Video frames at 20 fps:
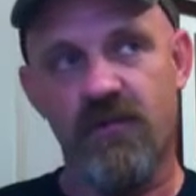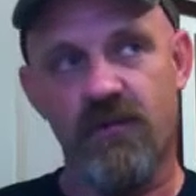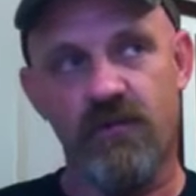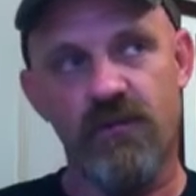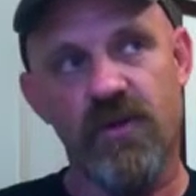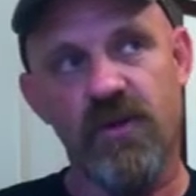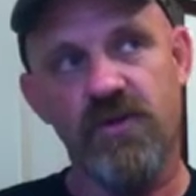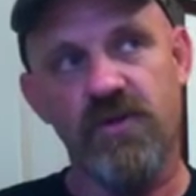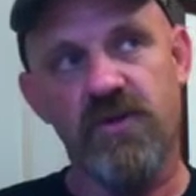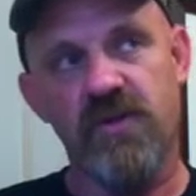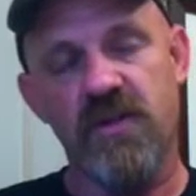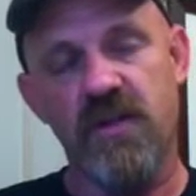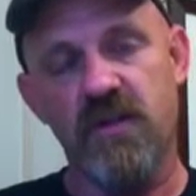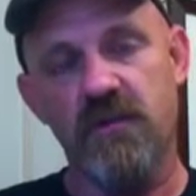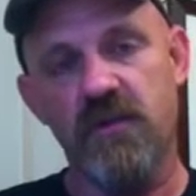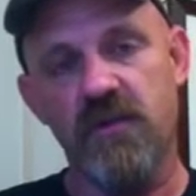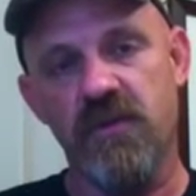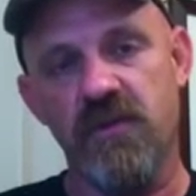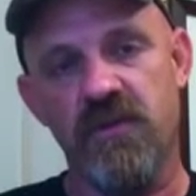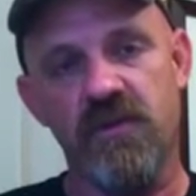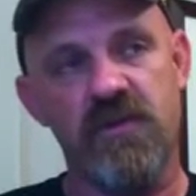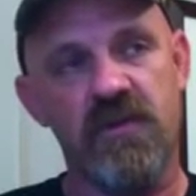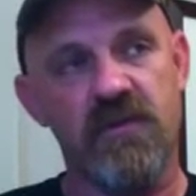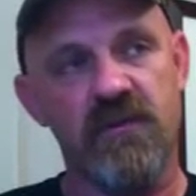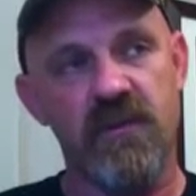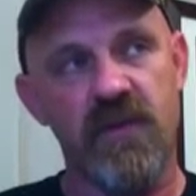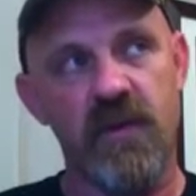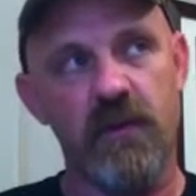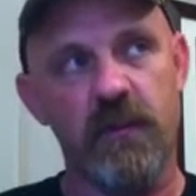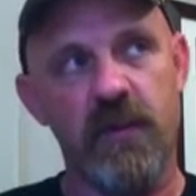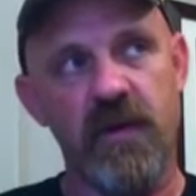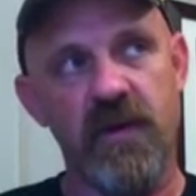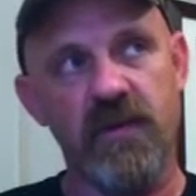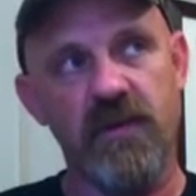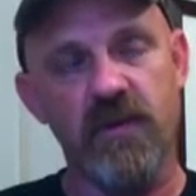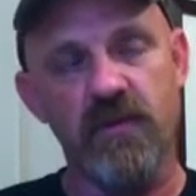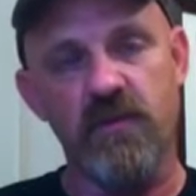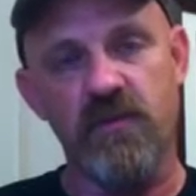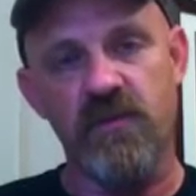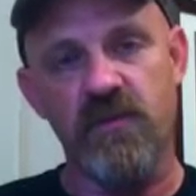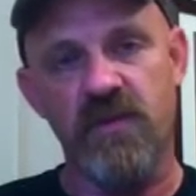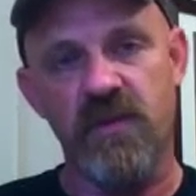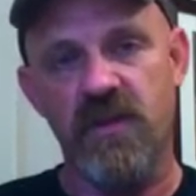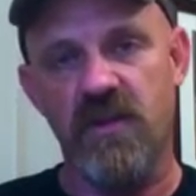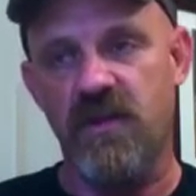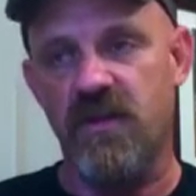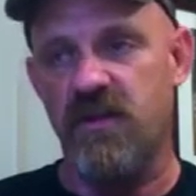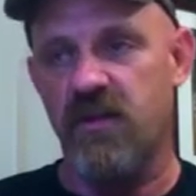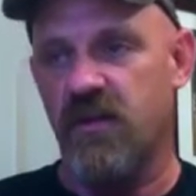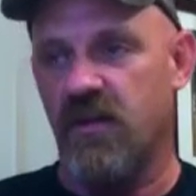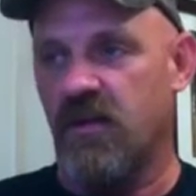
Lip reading: The Russian T-bills, they'll pay 2%.